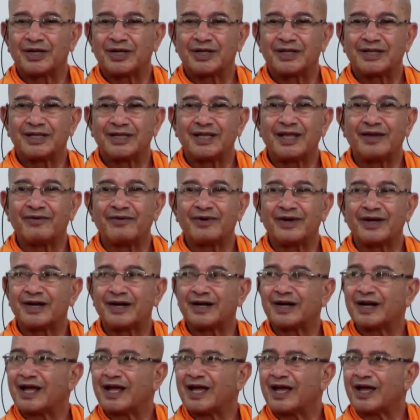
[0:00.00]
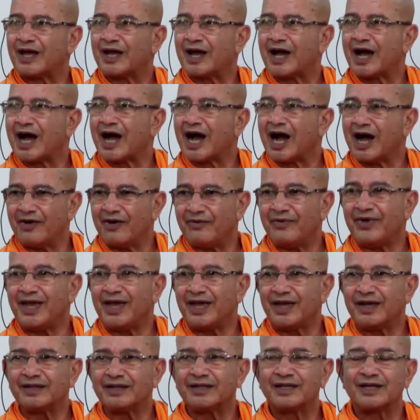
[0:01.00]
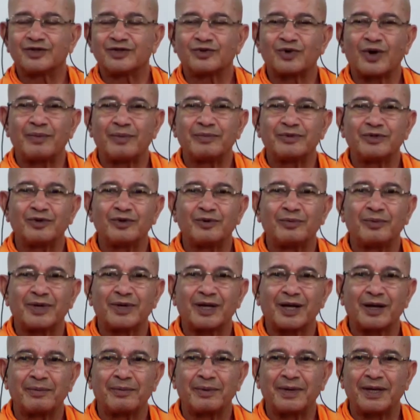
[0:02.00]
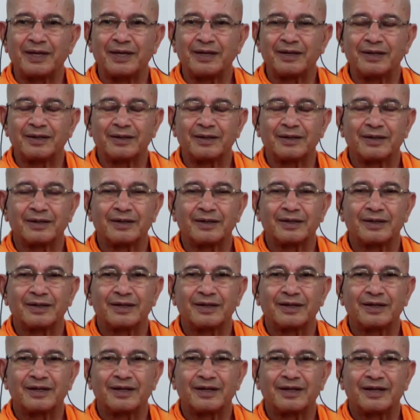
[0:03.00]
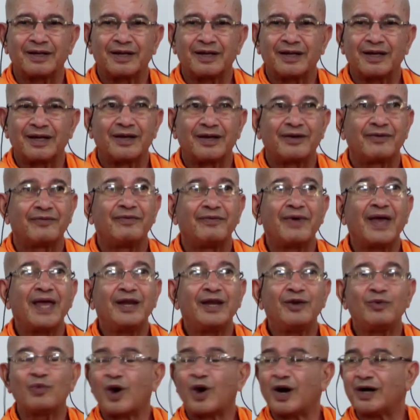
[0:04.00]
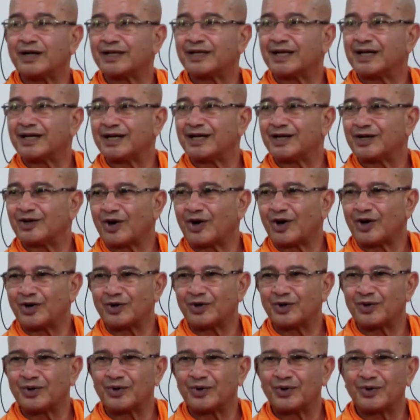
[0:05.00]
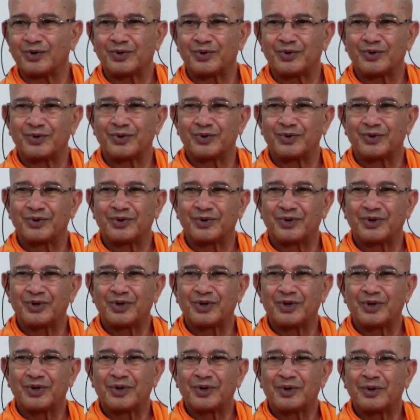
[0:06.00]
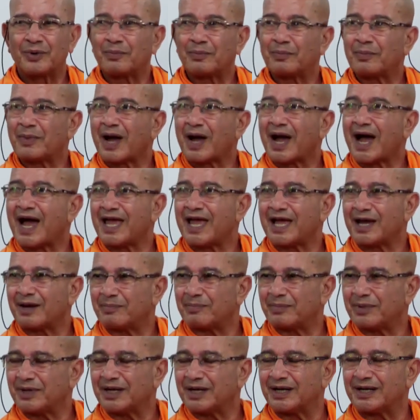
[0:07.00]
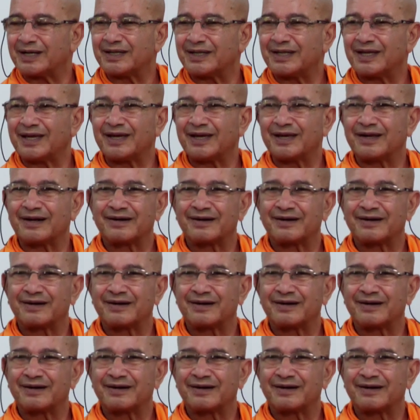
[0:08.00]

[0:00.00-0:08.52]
They were aware that Swamiji will be coming. When, what, they did not know. I appeared there.